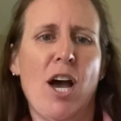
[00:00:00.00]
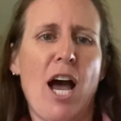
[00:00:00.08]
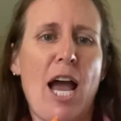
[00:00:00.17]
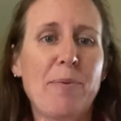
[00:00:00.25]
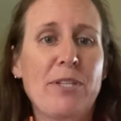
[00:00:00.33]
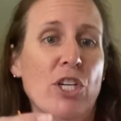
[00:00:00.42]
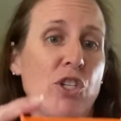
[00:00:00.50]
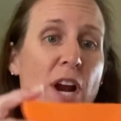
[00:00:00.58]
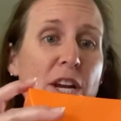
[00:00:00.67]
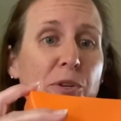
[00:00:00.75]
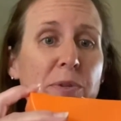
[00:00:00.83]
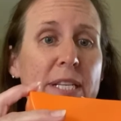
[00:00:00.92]
I was gonna
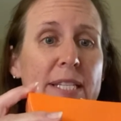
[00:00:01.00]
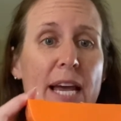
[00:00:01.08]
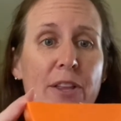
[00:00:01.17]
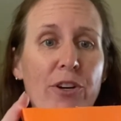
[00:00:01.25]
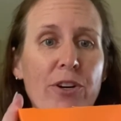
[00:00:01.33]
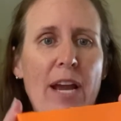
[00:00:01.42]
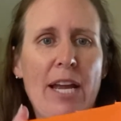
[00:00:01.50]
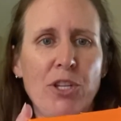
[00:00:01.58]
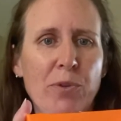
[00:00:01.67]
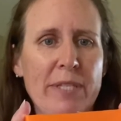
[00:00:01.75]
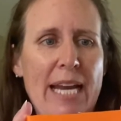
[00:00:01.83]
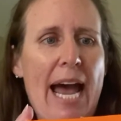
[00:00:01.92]
try and use other
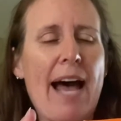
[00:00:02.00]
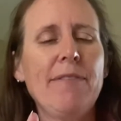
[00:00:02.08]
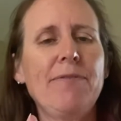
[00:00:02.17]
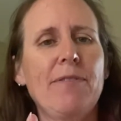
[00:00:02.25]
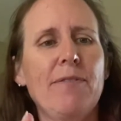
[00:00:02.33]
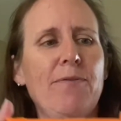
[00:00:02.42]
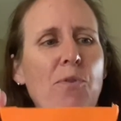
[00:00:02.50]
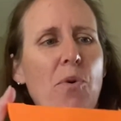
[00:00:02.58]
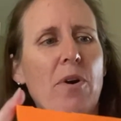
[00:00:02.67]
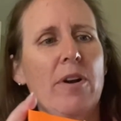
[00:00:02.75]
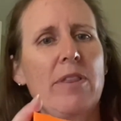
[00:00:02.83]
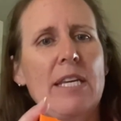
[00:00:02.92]
unused half
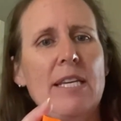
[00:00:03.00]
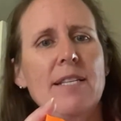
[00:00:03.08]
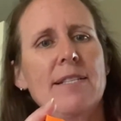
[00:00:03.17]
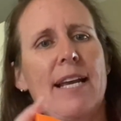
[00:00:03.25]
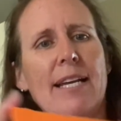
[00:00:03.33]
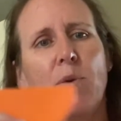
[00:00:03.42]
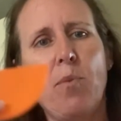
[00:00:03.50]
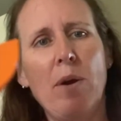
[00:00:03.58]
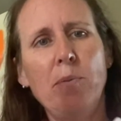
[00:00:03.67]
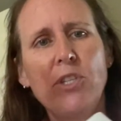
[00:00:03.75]
for the second one,